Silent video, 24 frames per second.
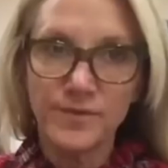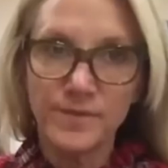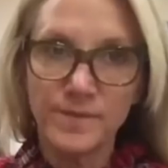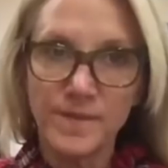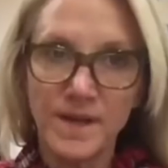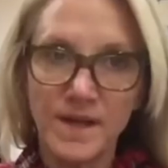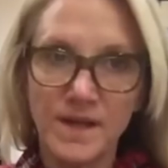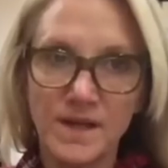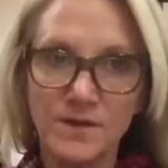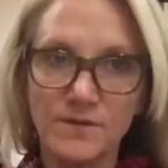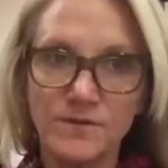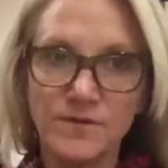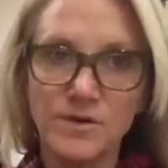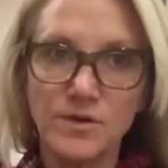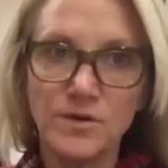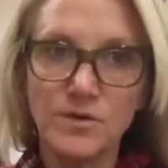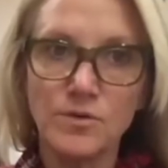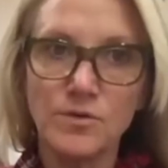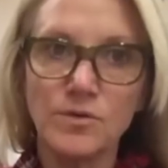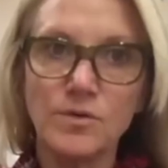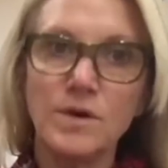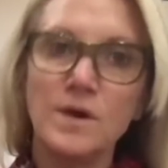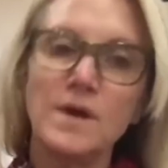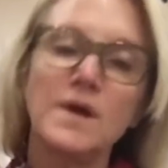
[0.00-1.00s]
many of
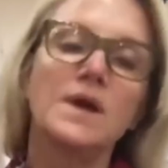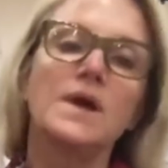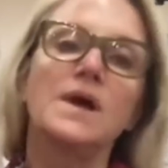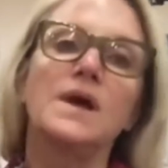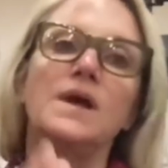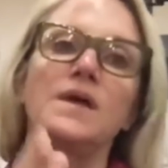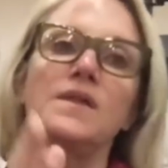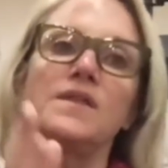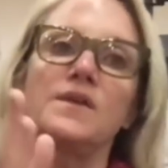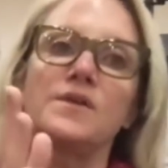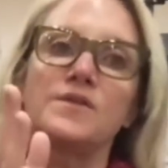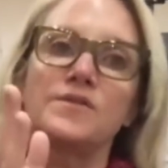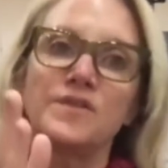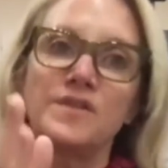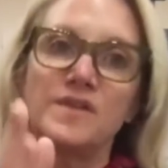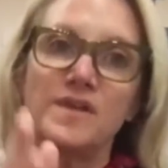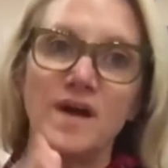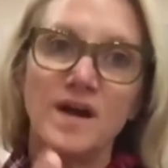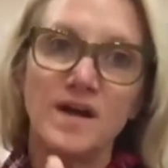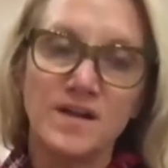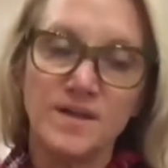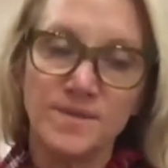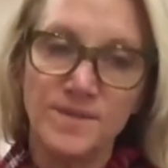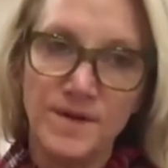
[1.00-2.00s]
you. There's a
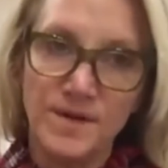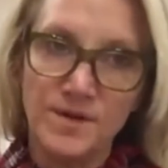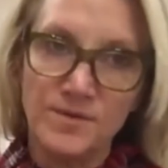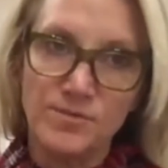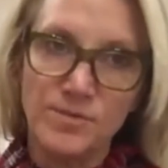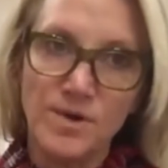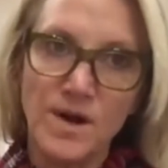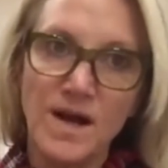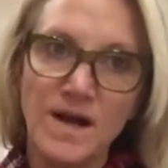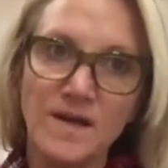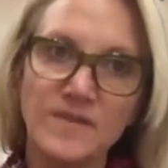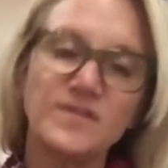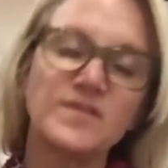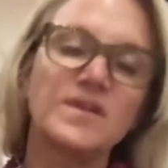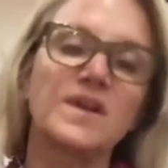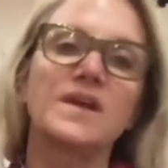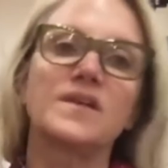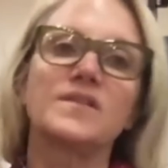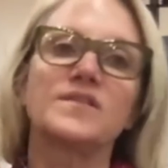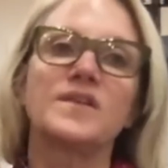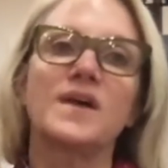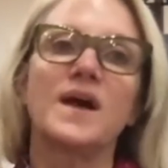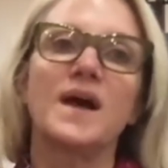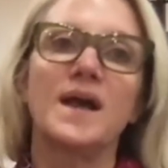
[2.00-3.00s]
documented rise in
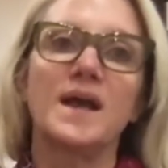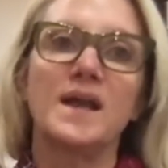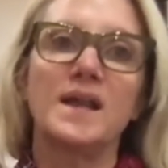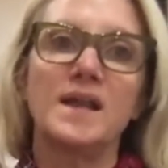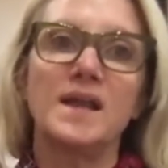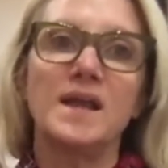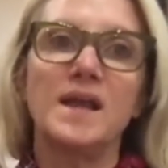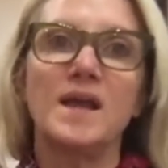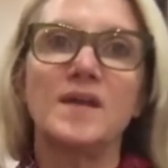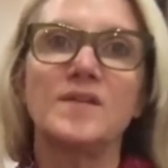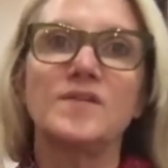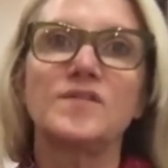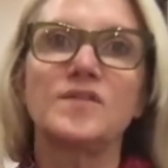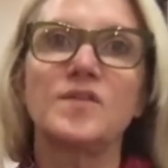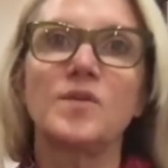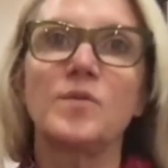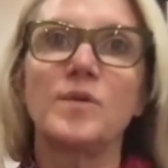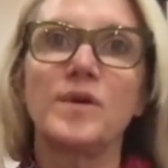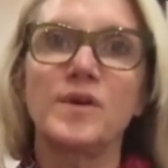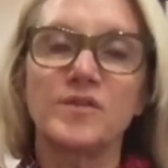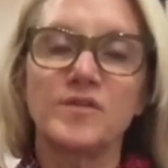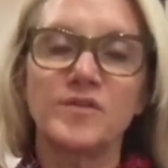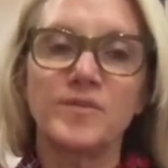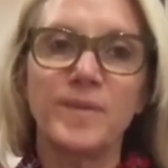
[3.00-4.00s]
anxiety. And so we
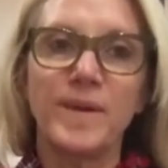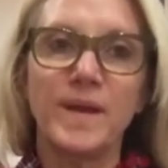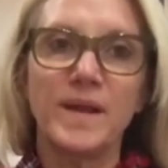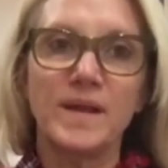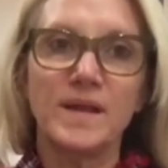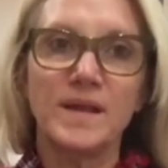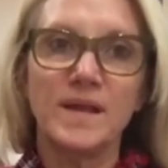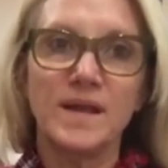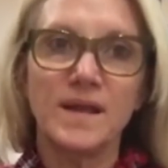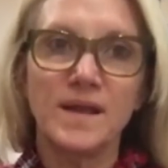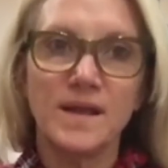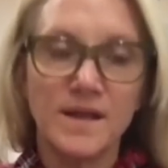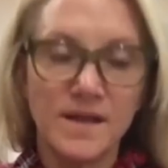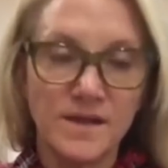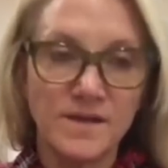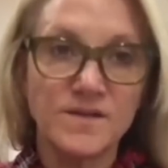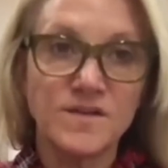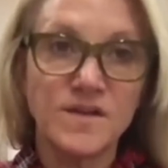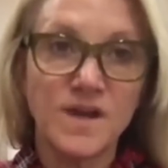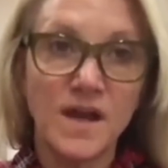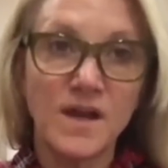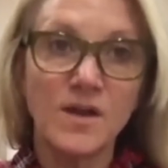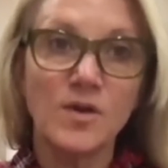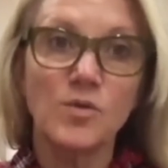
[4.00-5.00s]
are spending an
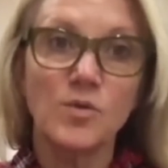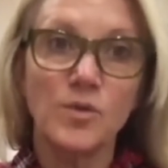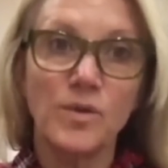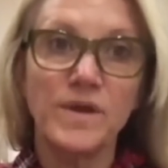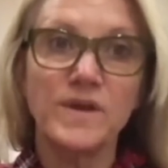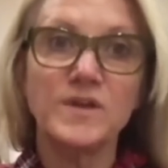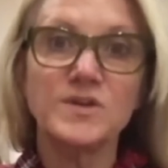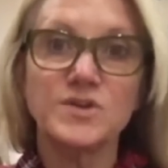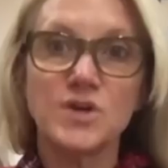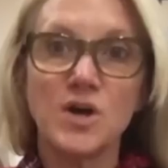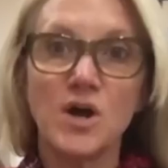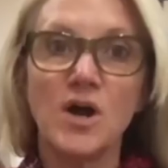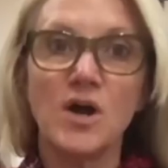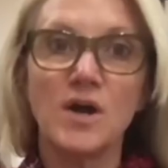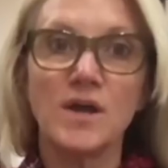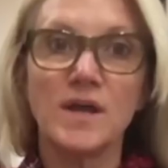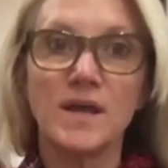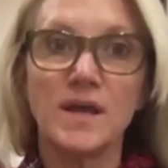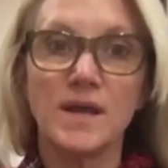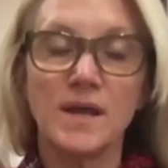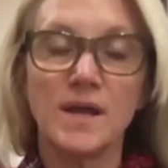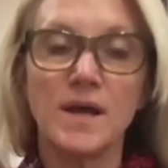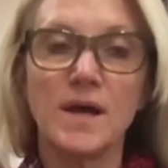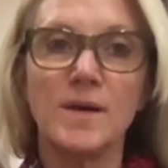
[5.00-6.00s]
entire week
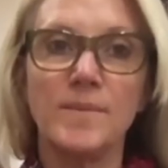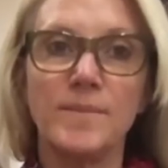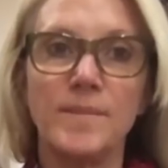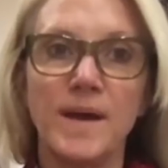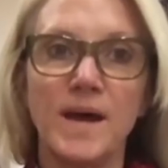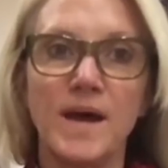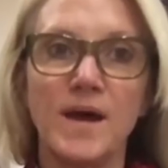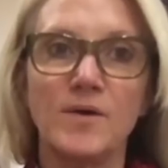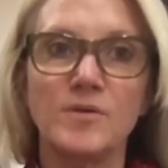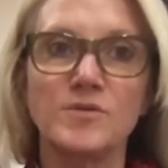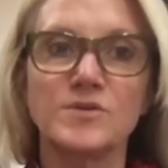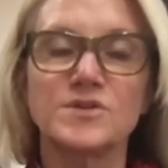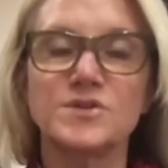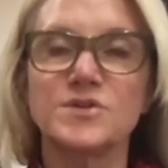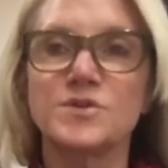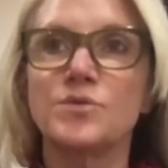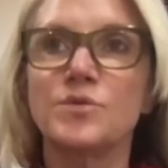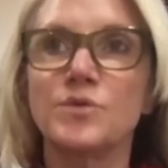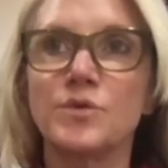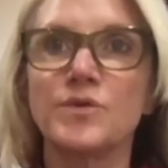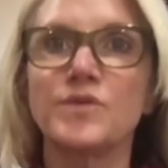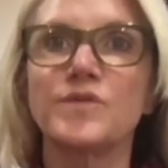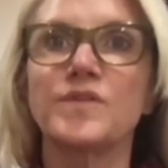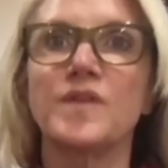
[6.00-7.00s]
talking about
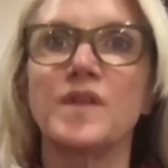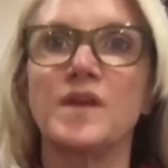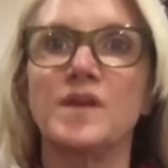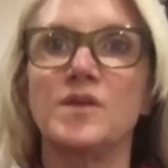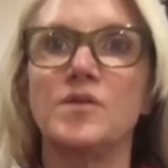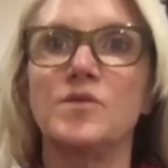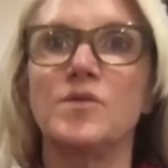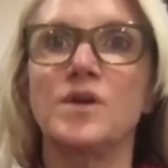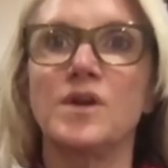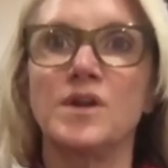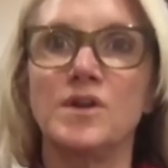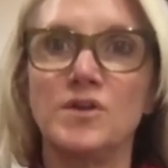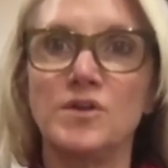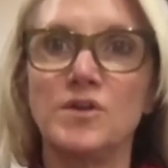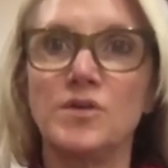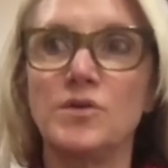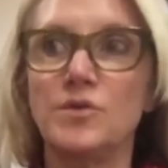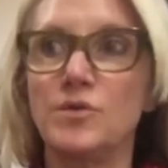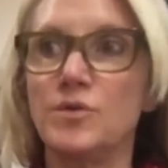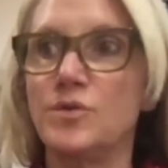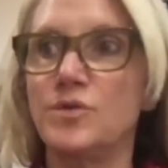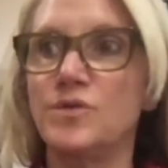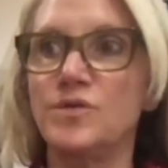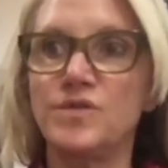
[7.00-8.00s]
tools that you can
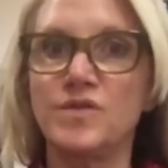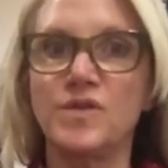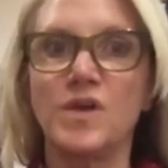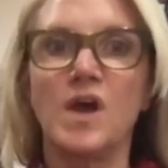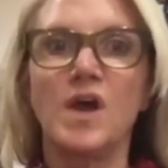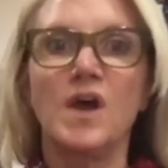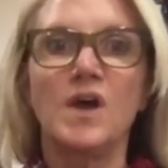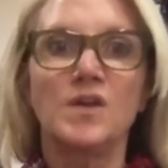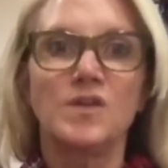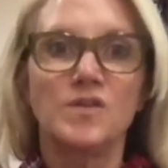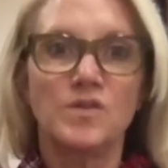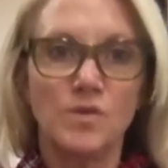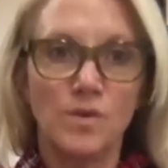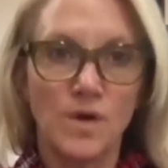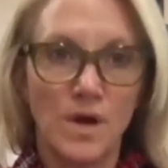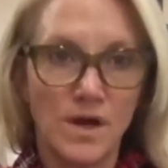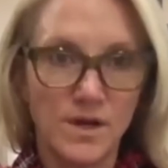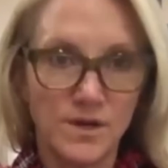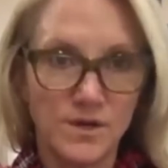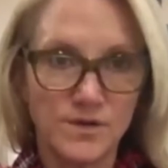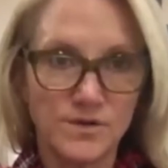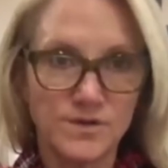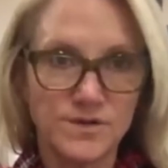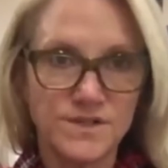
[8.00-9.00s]
use to
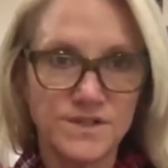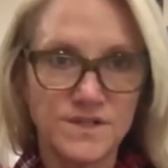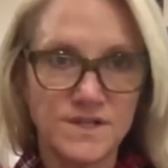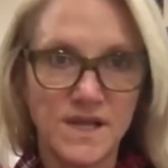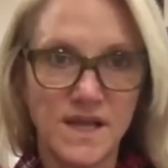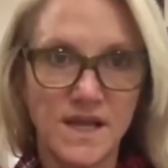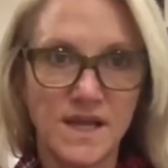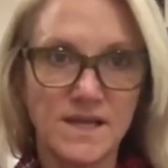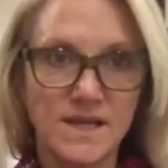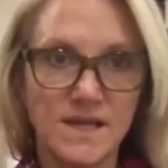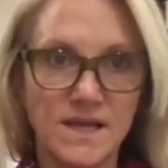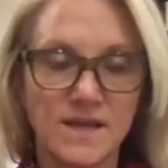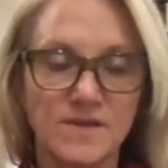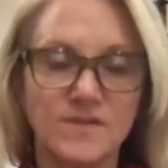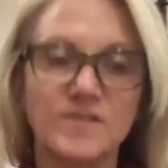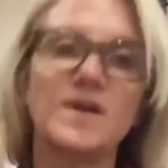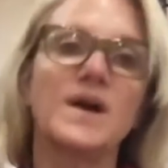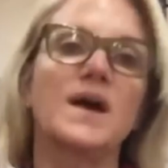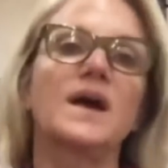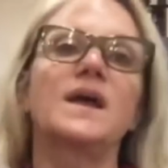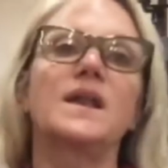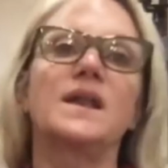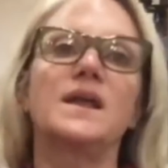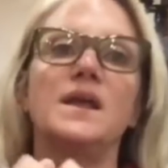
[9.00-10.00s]
understand
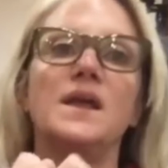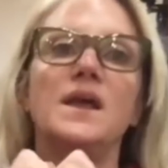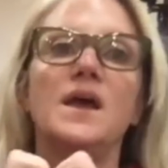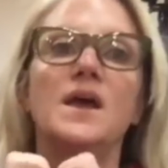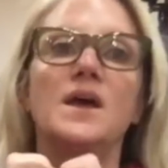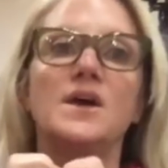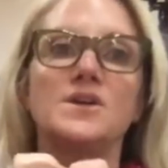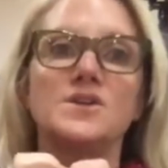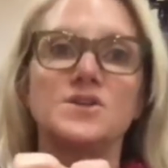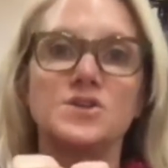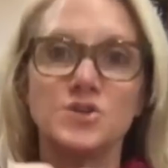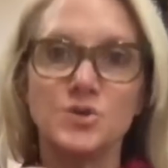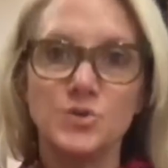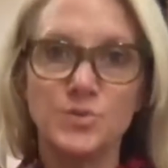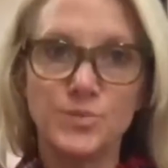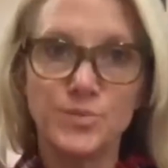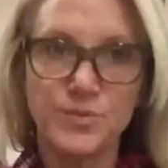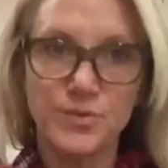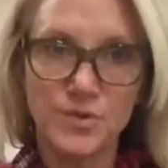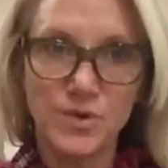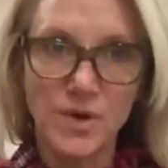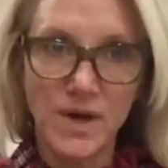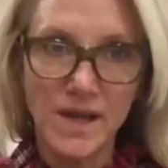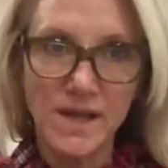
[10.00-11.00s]
anxiety, to
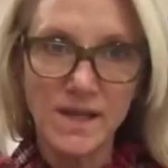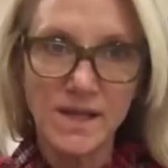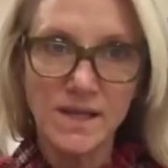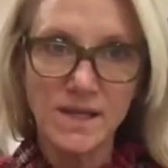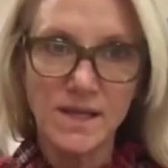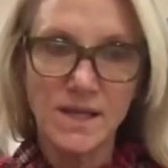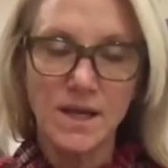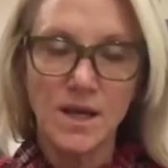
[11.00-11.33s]
break